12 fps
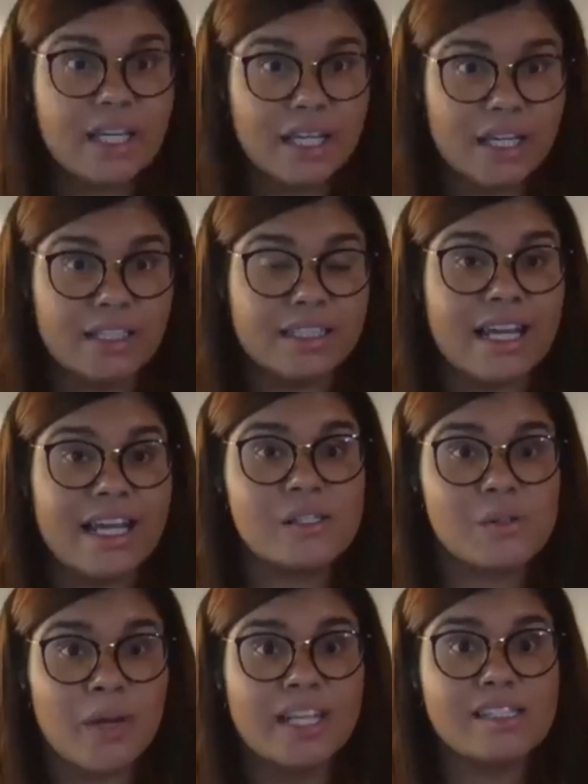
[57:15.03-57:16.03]
here
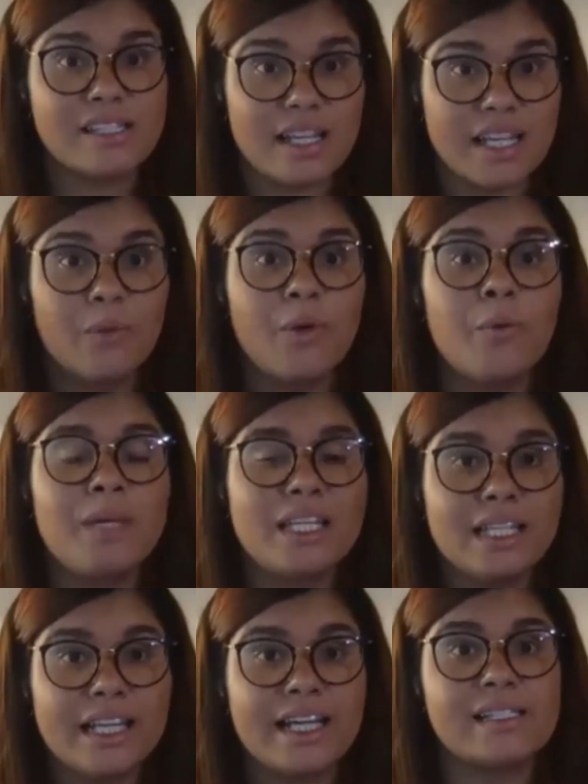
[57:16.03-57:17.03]
next Wednesday. He will be
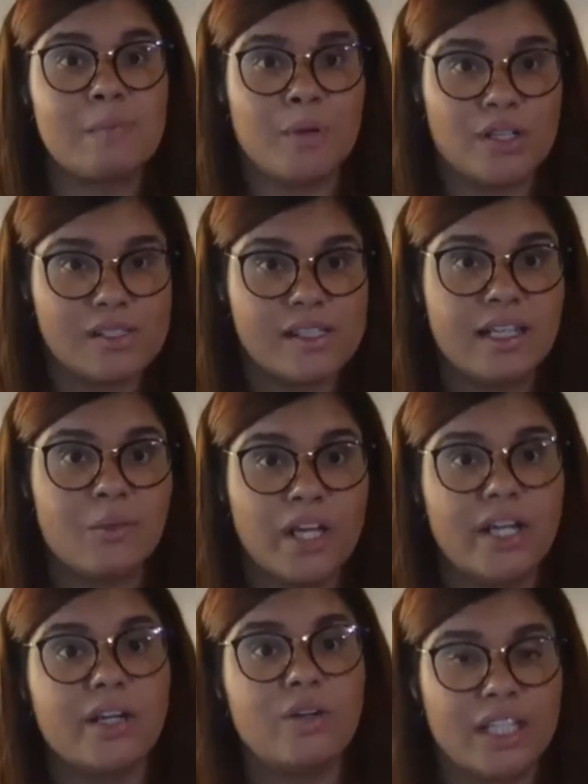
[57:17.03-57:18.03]
the next person
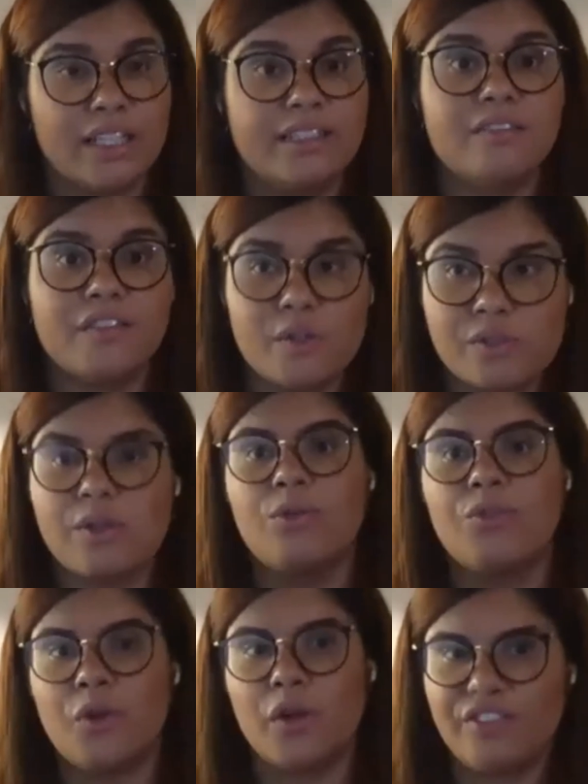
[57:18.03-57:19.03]
we are going to interview.
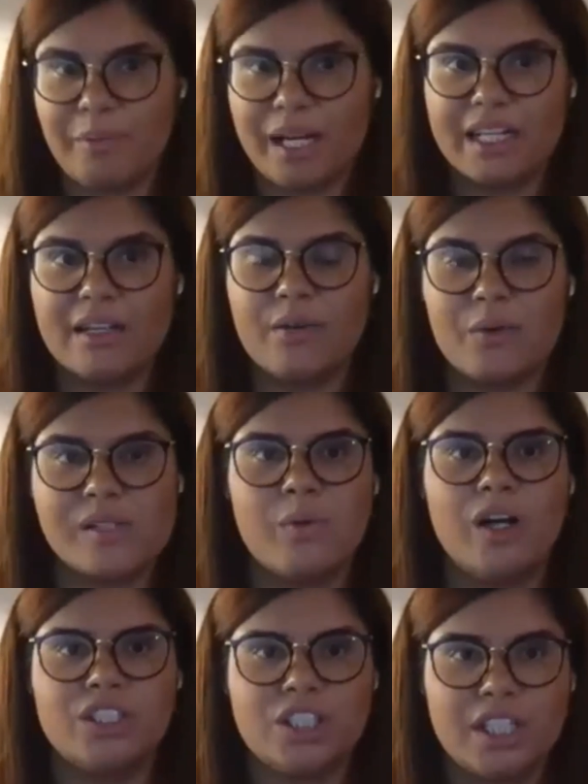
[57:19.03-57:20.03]
So for everybody who is
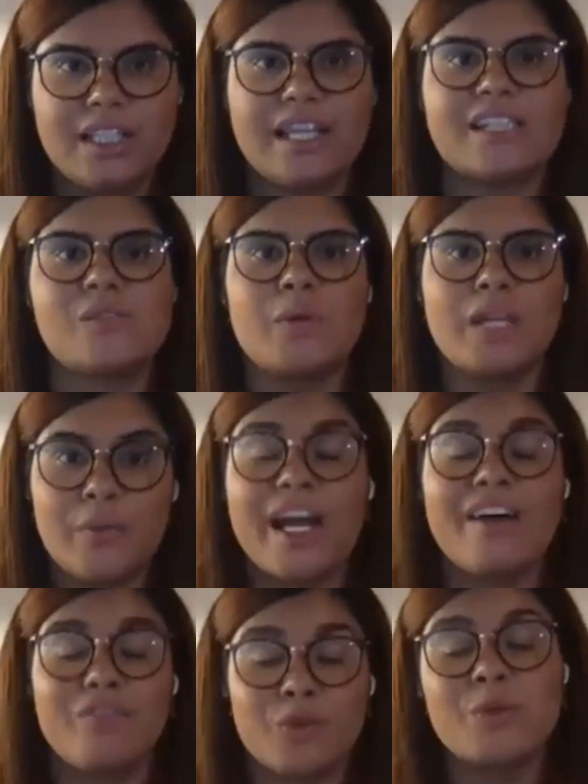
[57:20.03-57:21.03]
watching, next week we
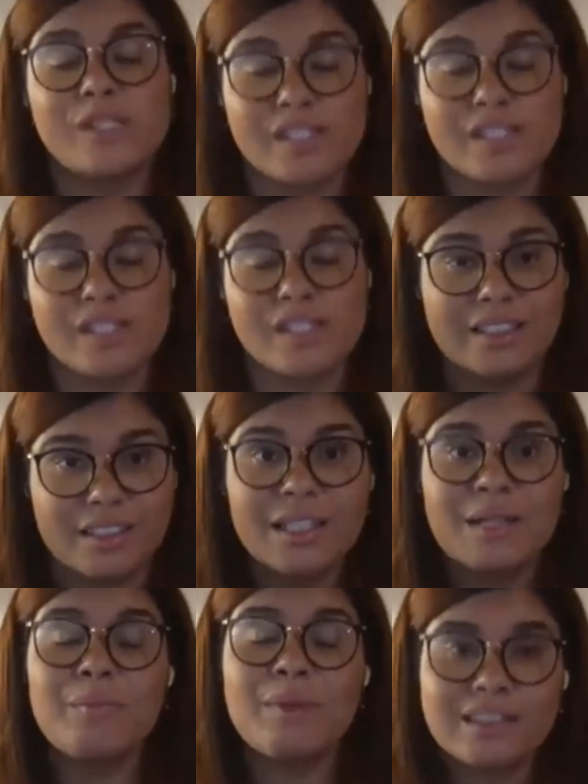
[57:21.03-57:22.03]
have Rule Sneeder.